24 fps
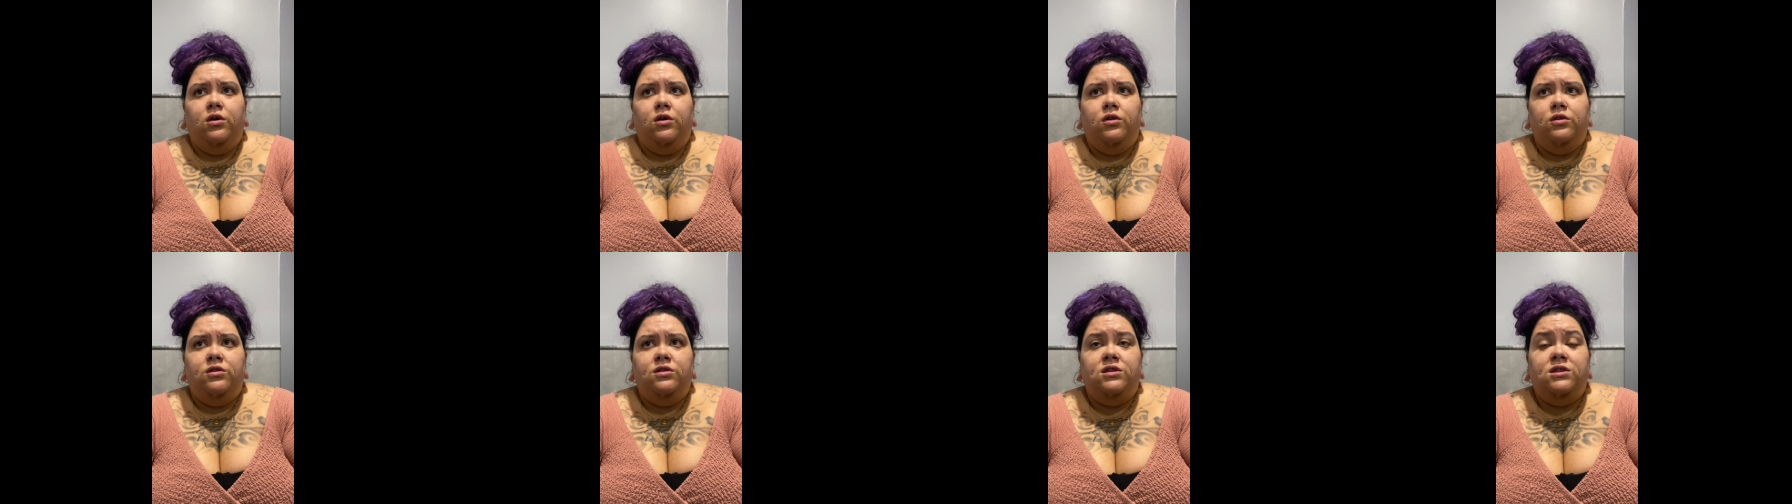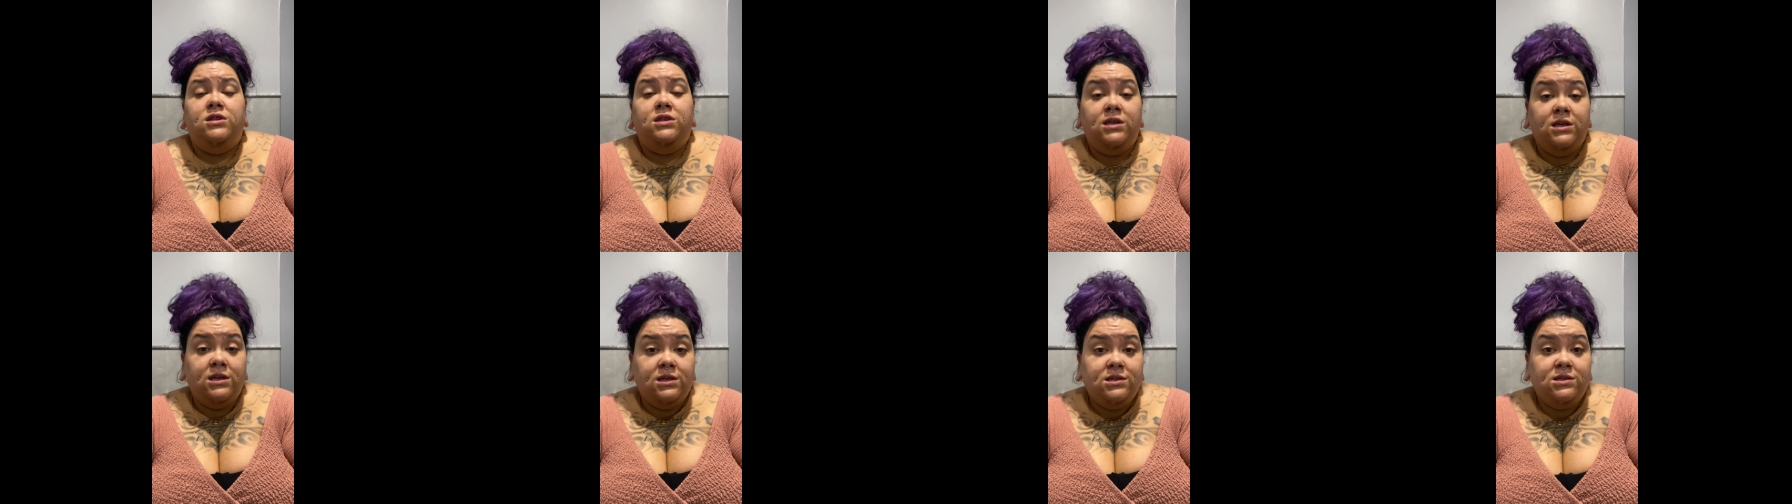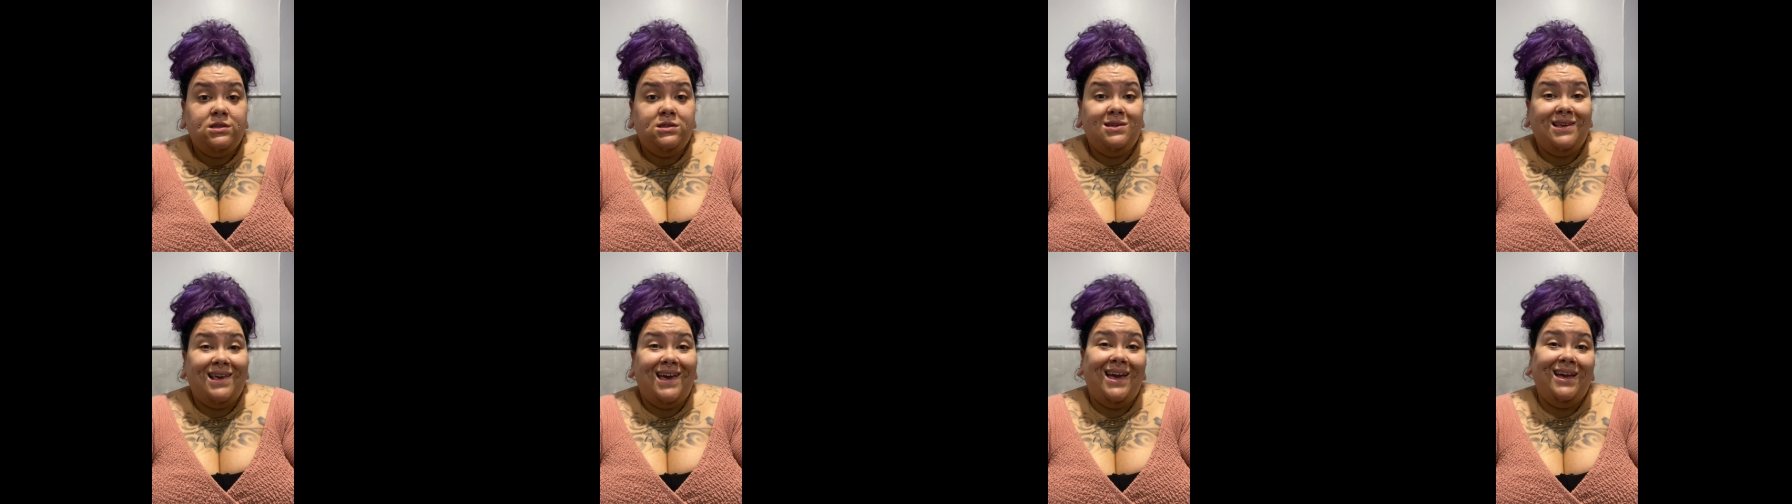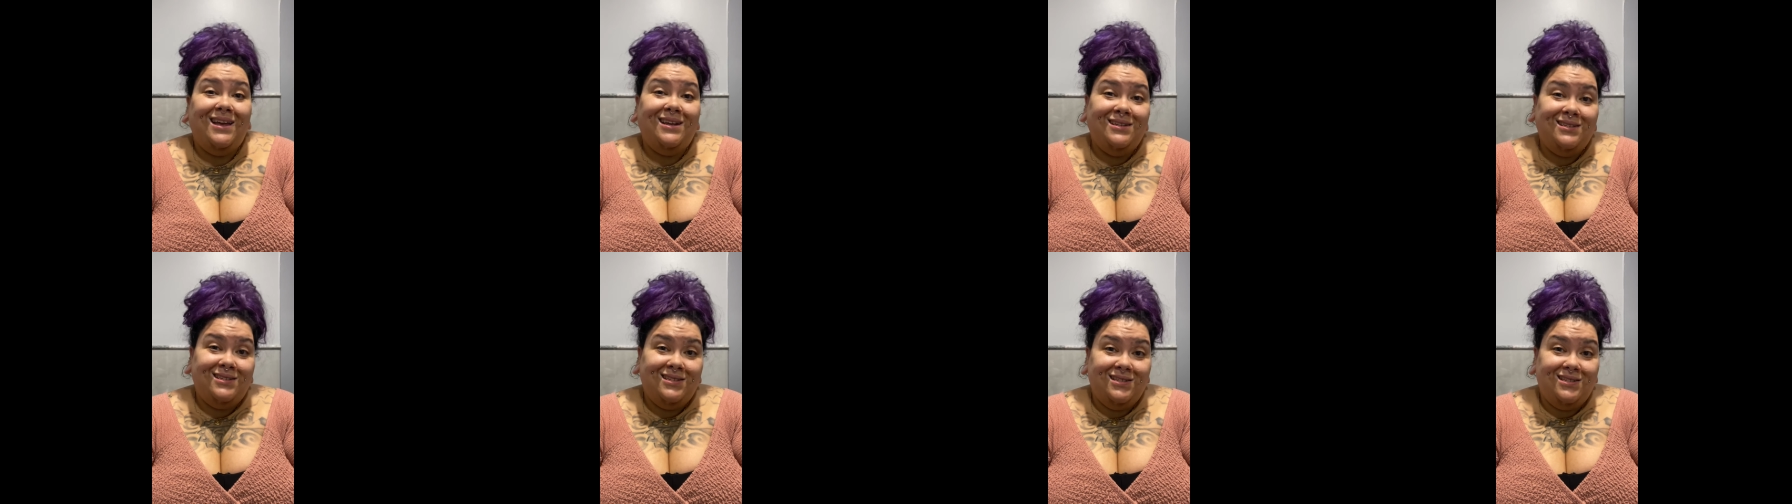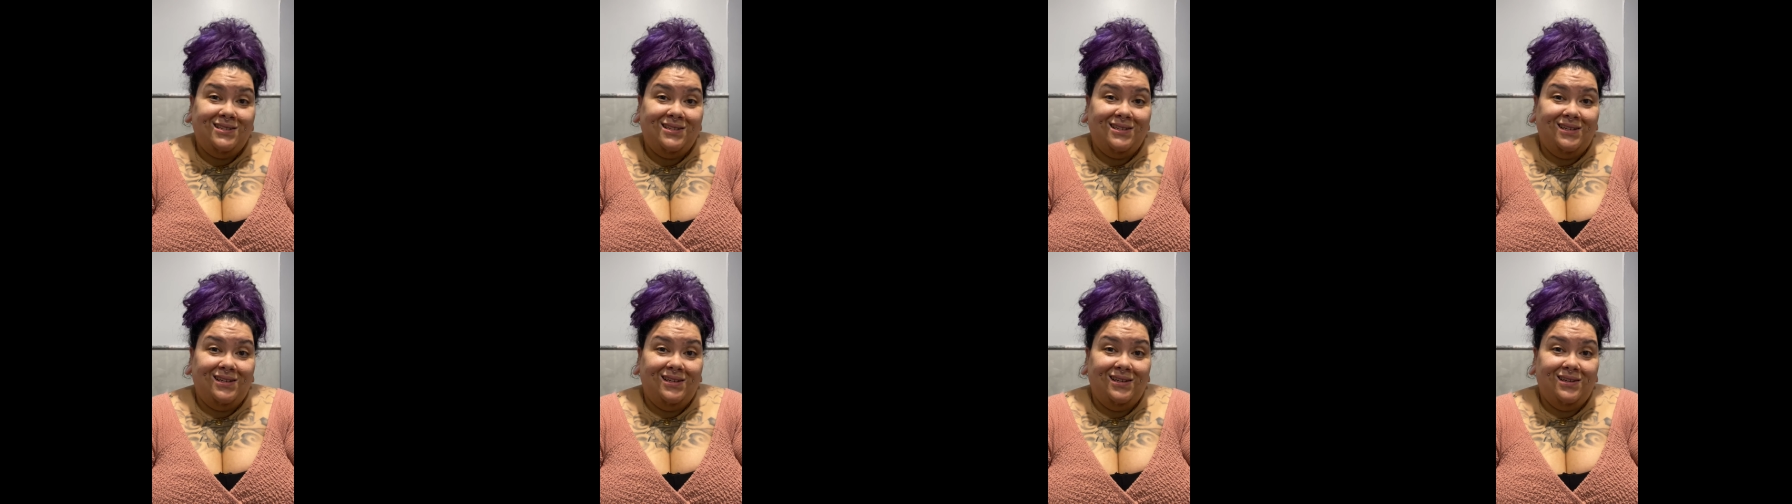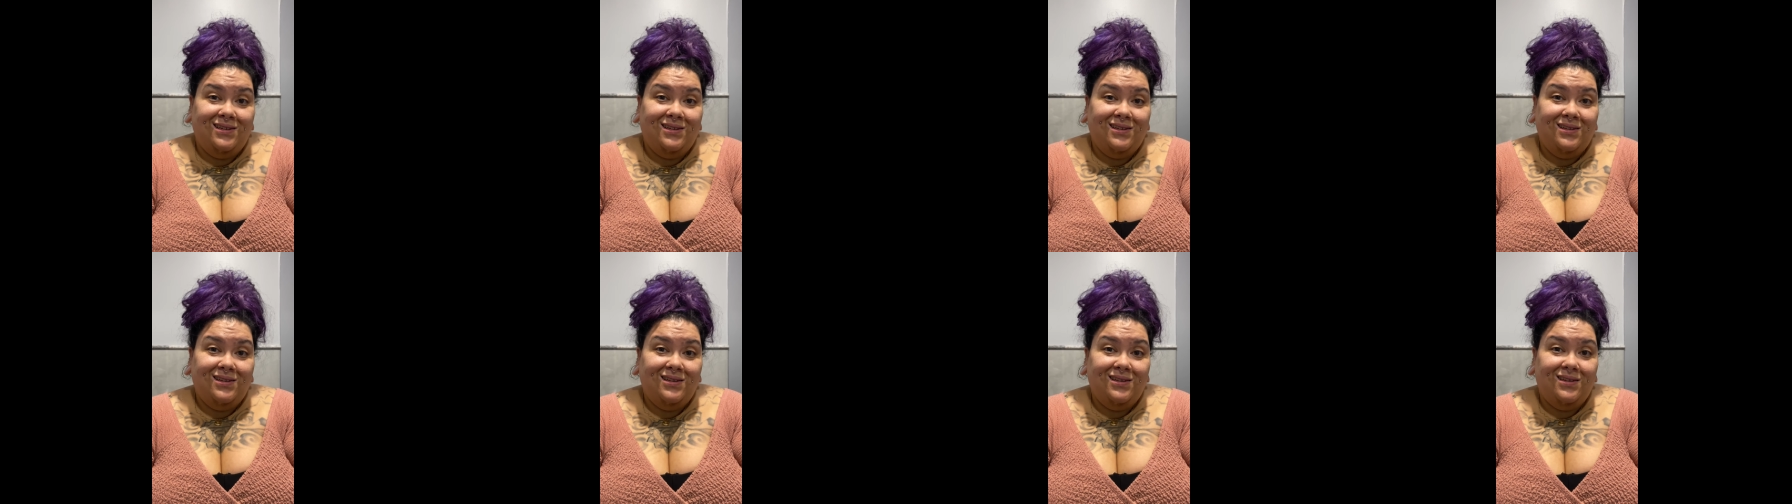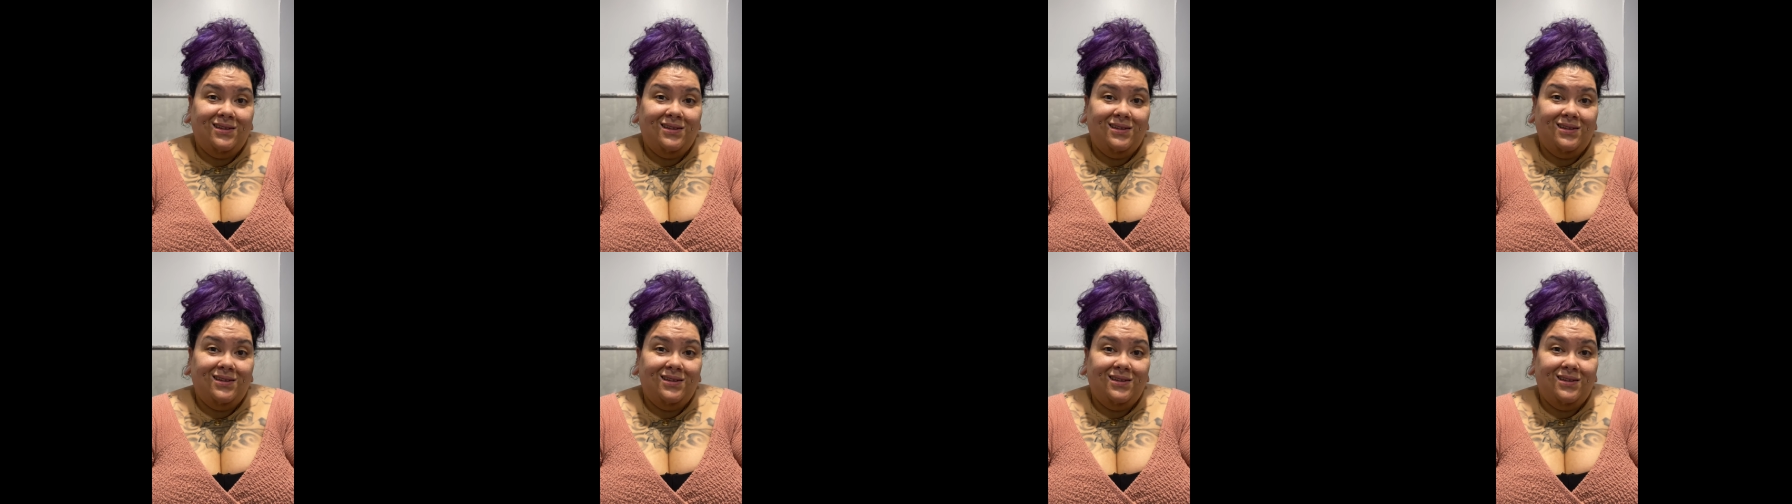this entity